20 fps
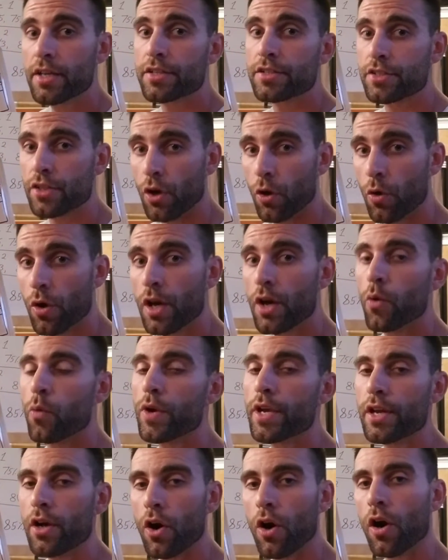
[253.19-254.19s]
So
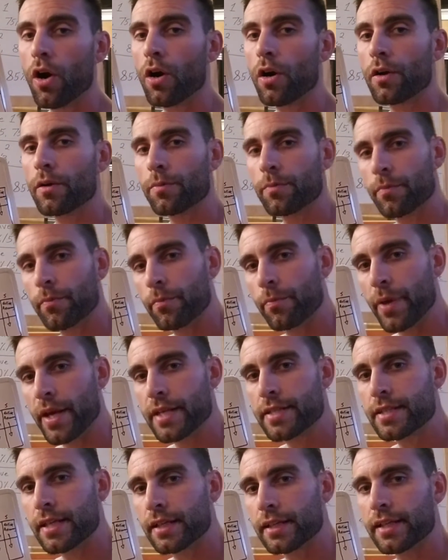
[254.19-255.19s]
we are
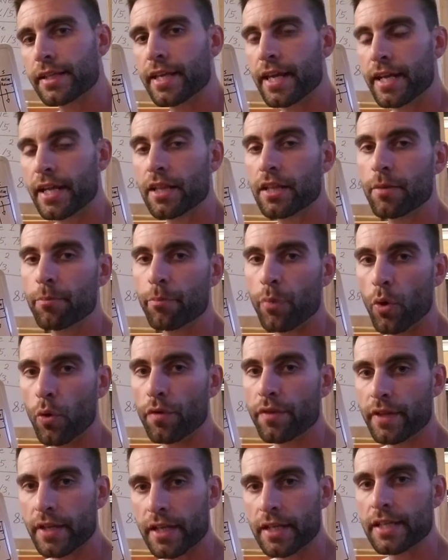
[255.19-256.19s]
basically getting them
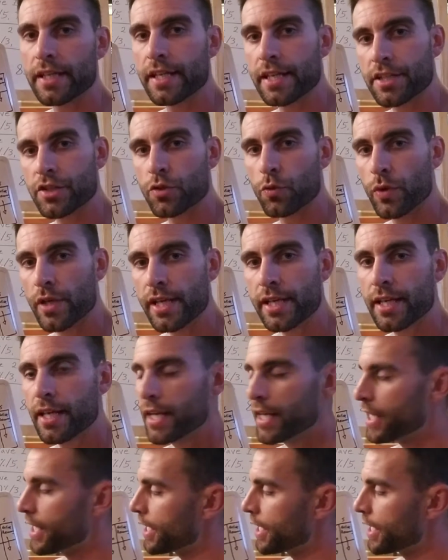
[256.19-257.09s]
both in each week.